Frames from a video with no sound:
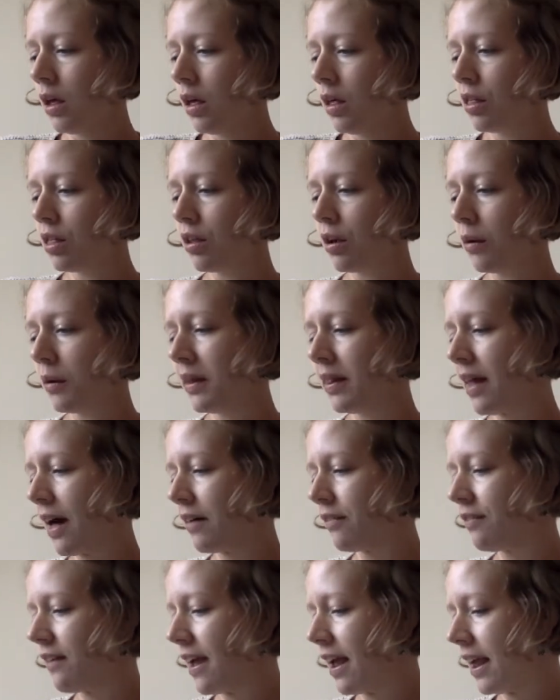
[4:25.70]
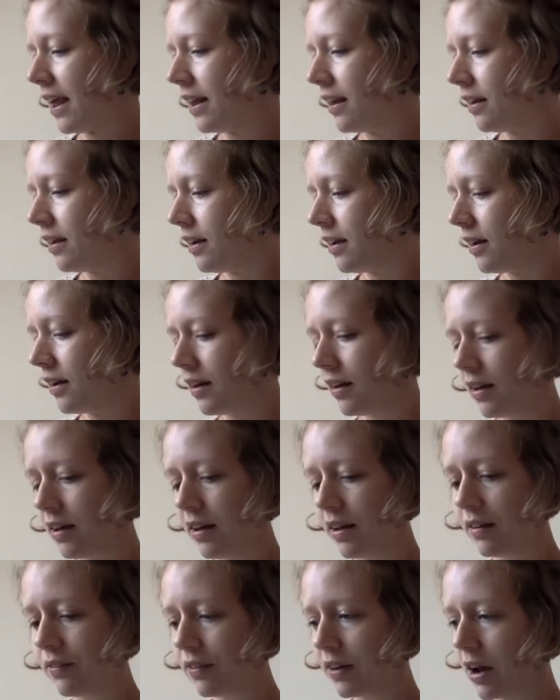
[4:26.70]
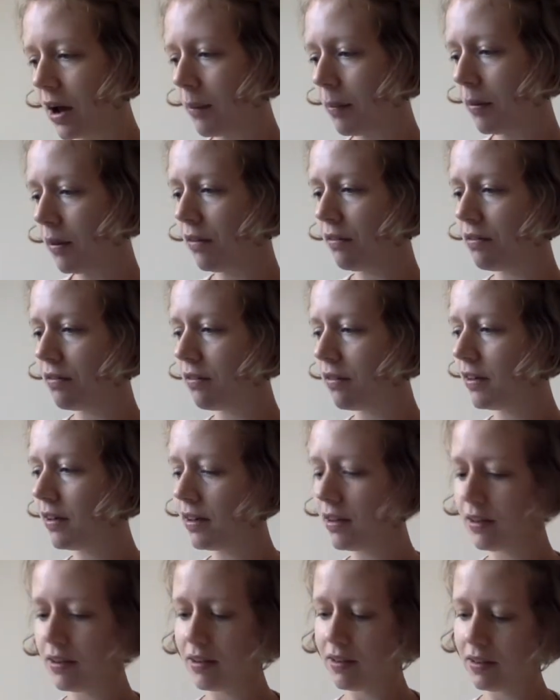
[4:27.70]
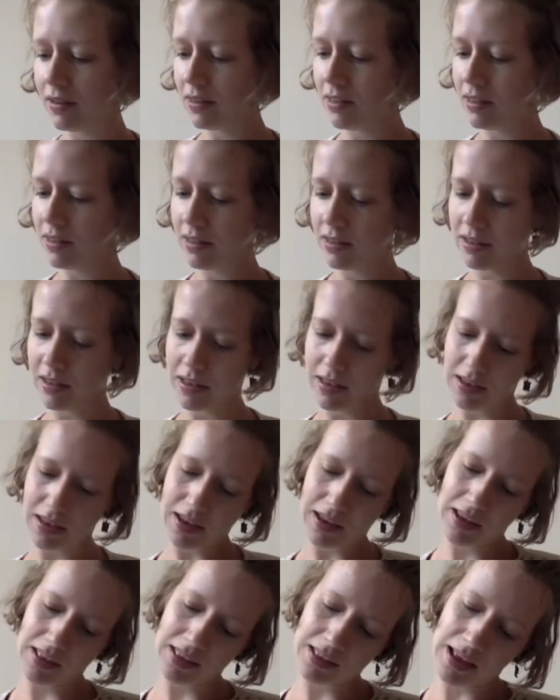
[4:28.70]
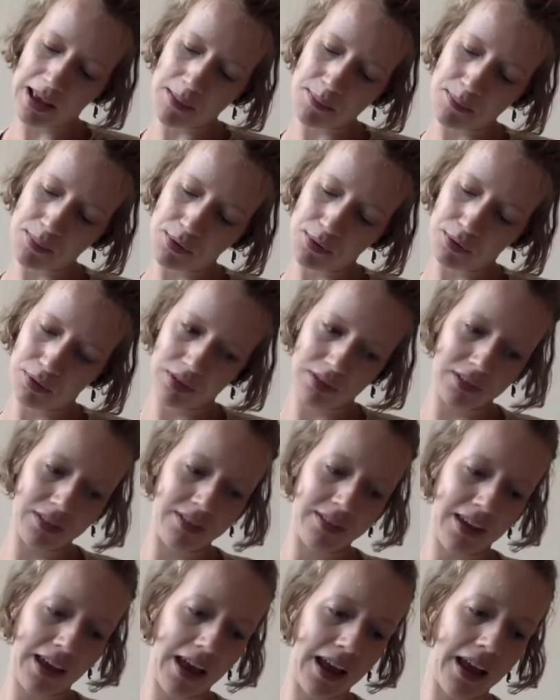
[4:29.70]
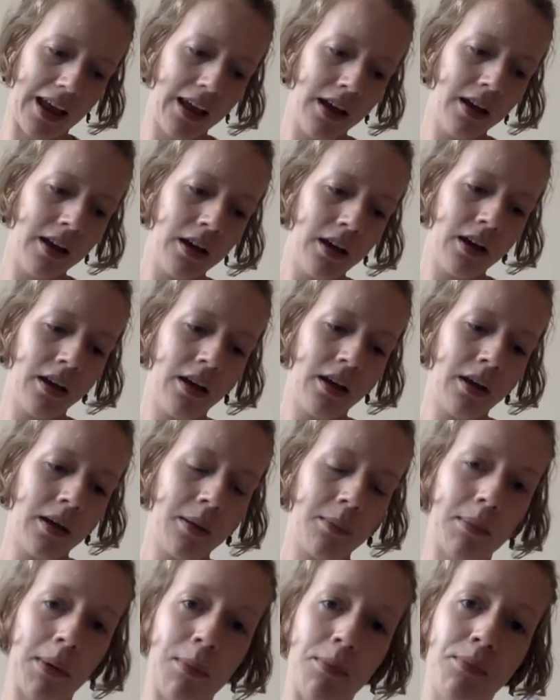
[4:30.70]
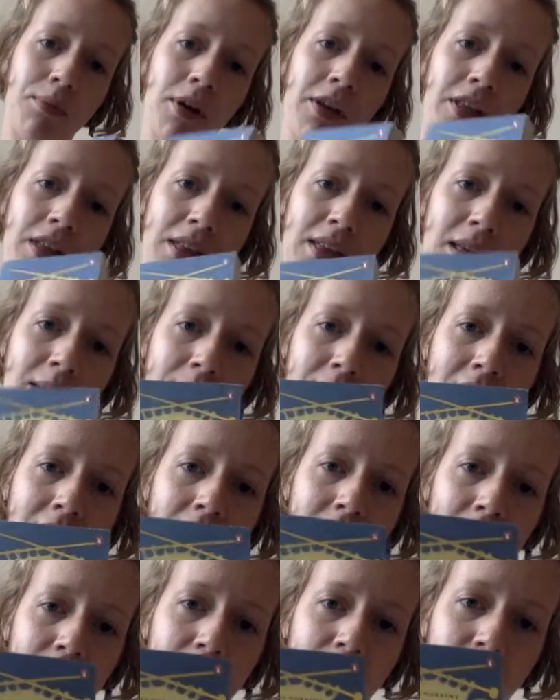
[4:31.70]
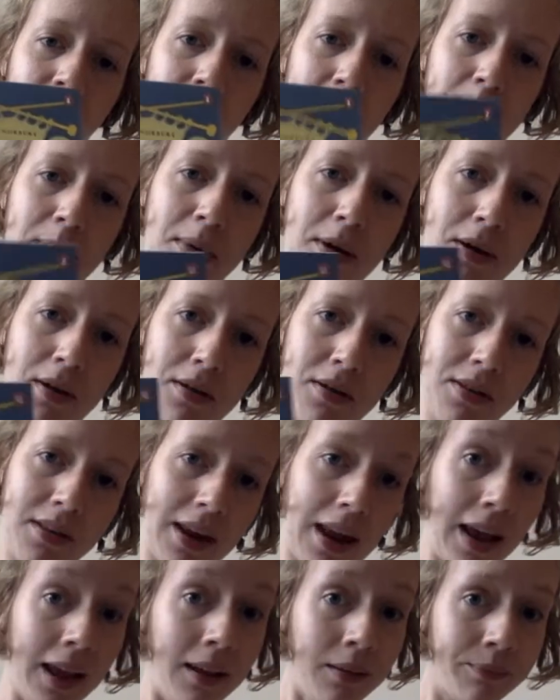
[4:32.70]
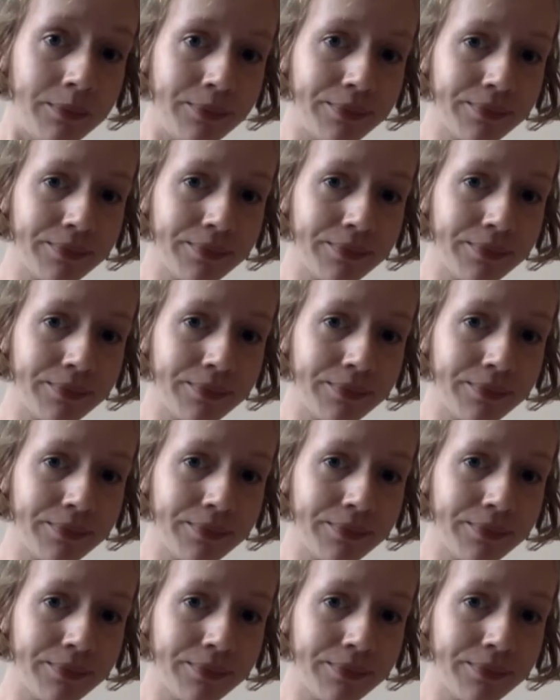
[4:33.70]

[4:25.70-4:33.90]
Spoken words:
So in that vein, I have a couple of examples today. My brother sent me this for my birthday